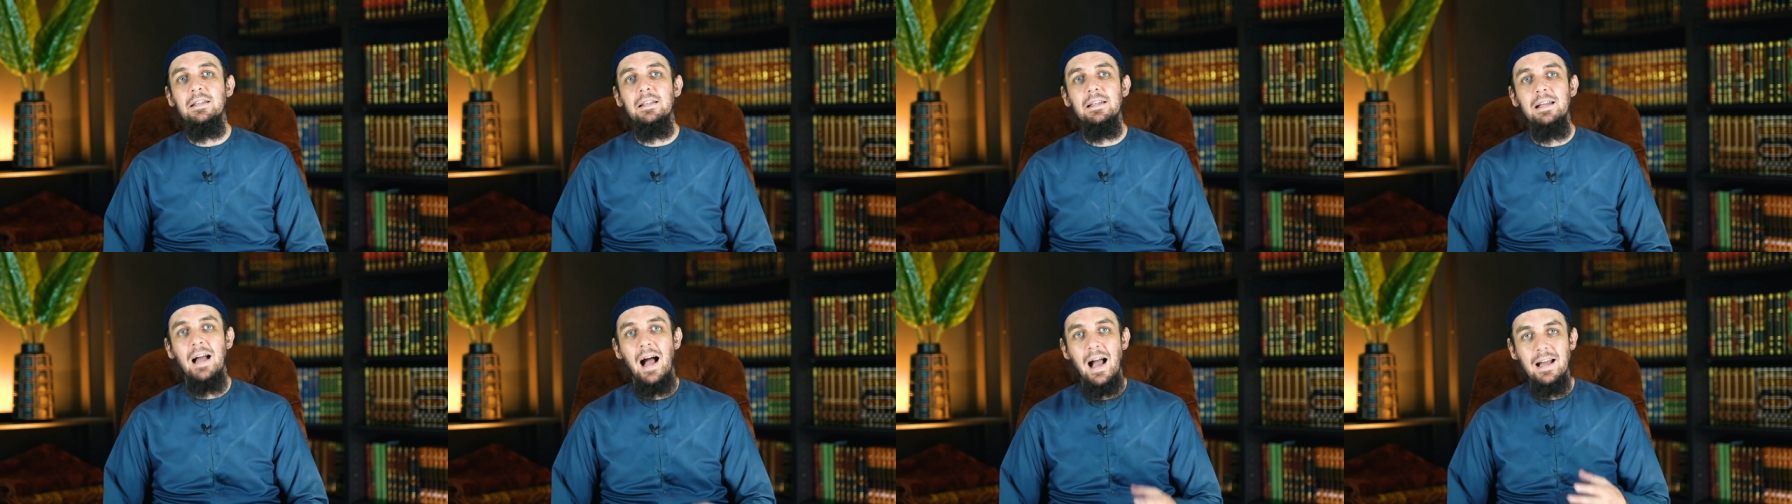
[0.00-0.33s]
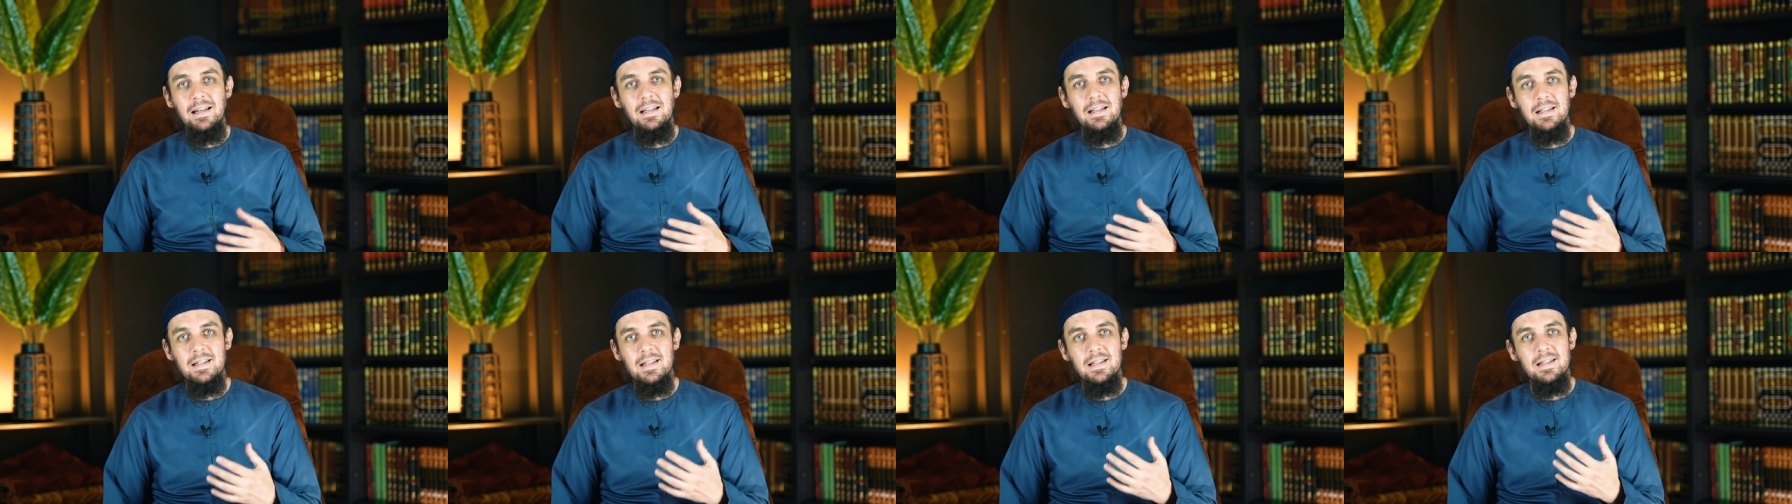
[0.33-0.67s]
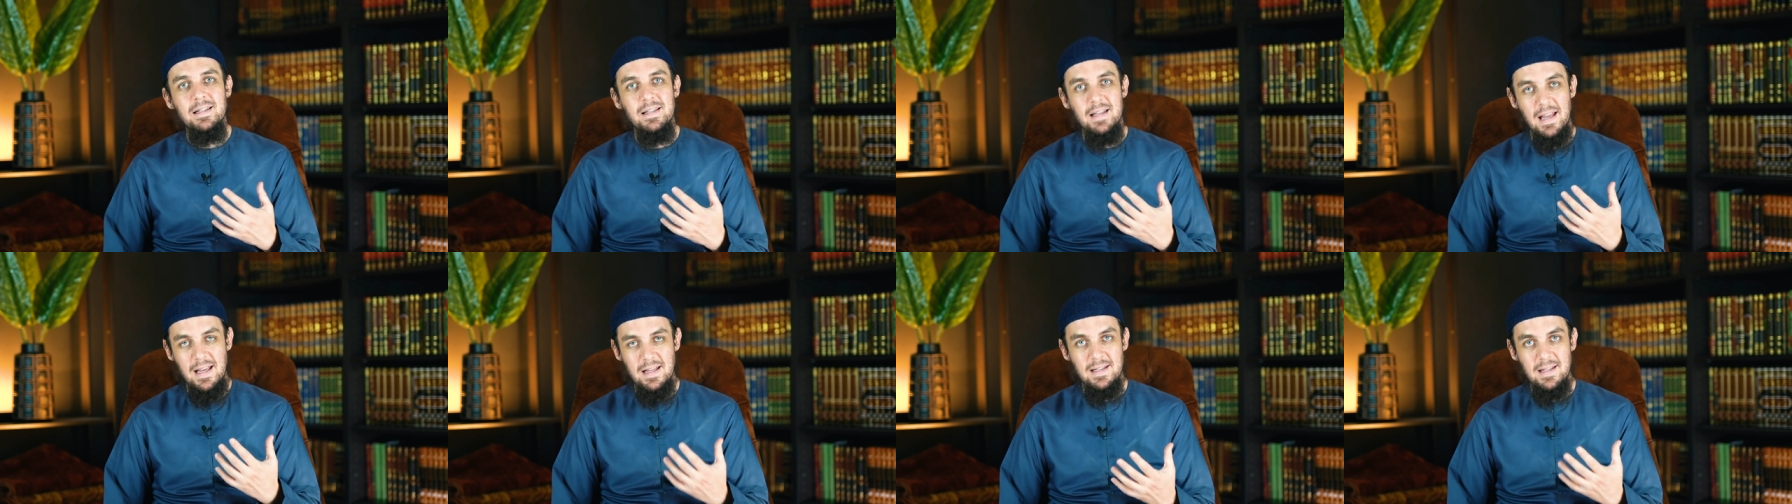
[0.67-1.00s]
guidance
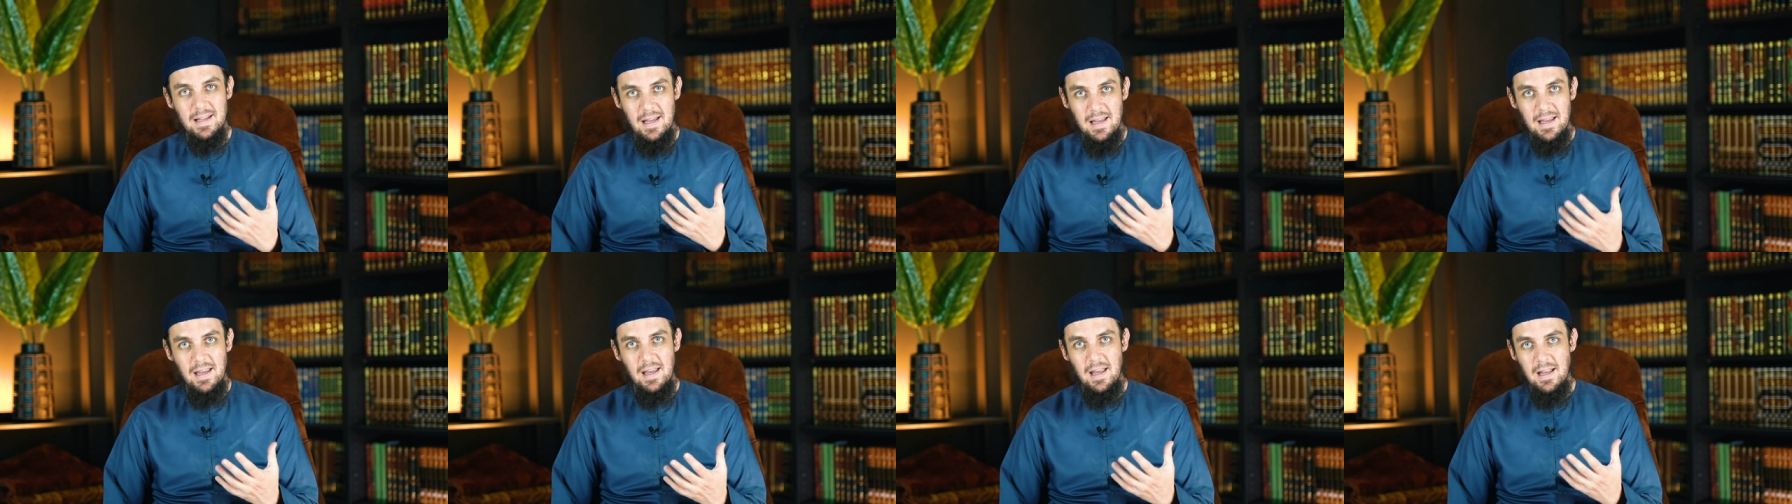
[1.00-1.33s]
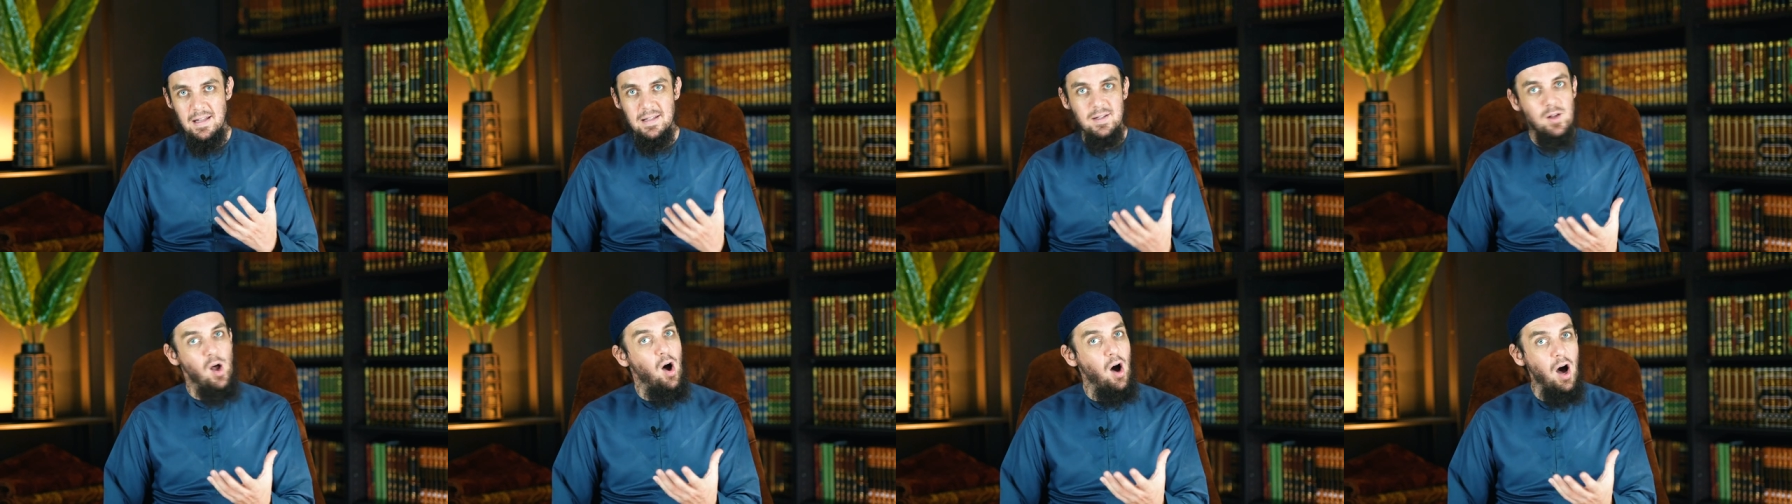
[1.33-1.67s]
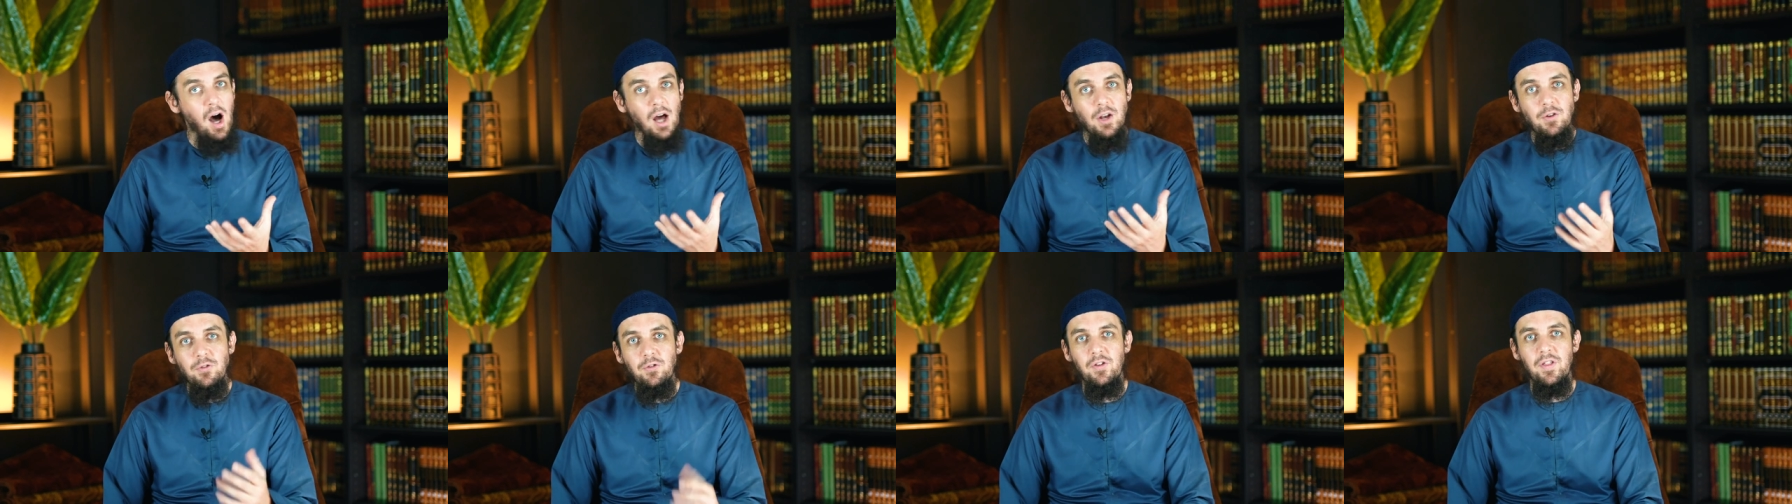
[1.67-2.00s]
is, is it's
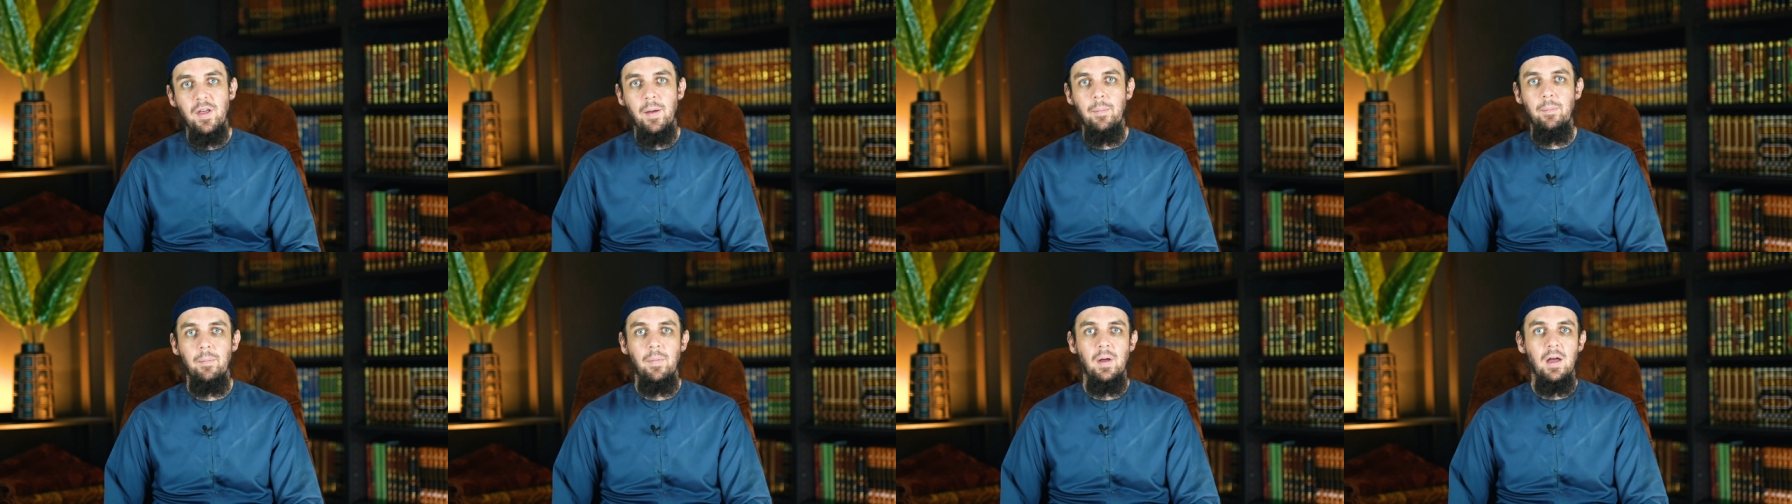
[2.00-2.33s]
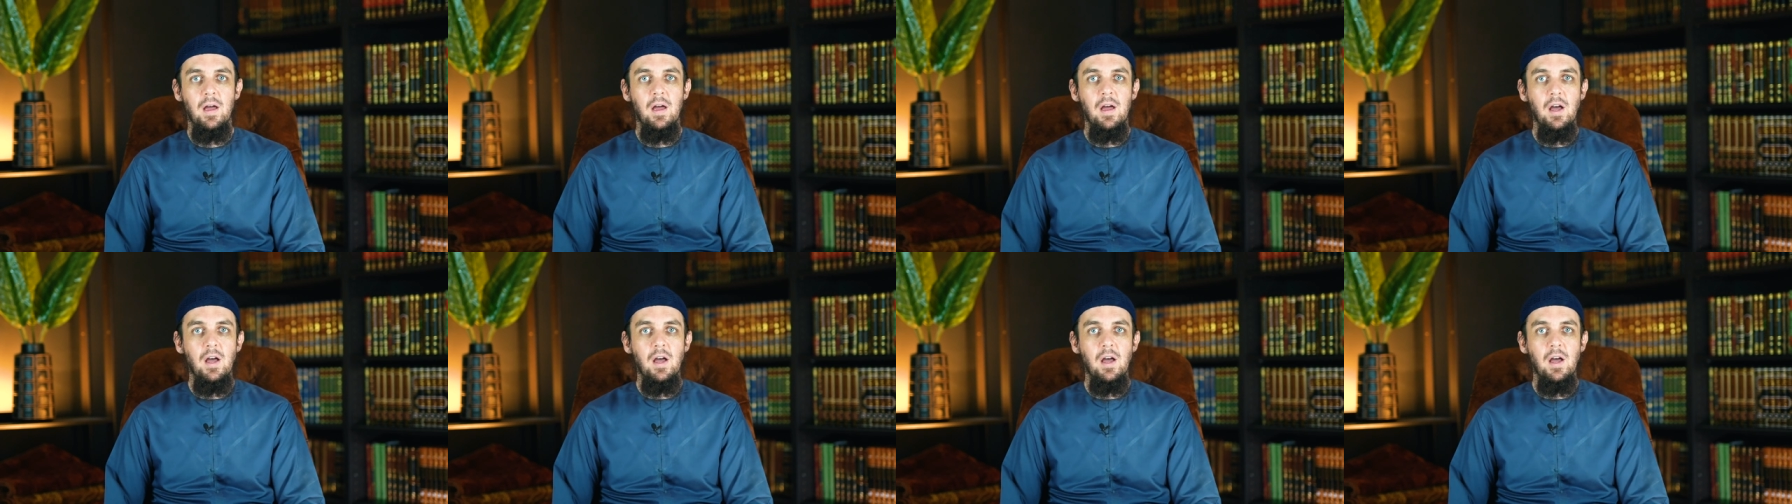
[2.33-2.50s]
hard for them.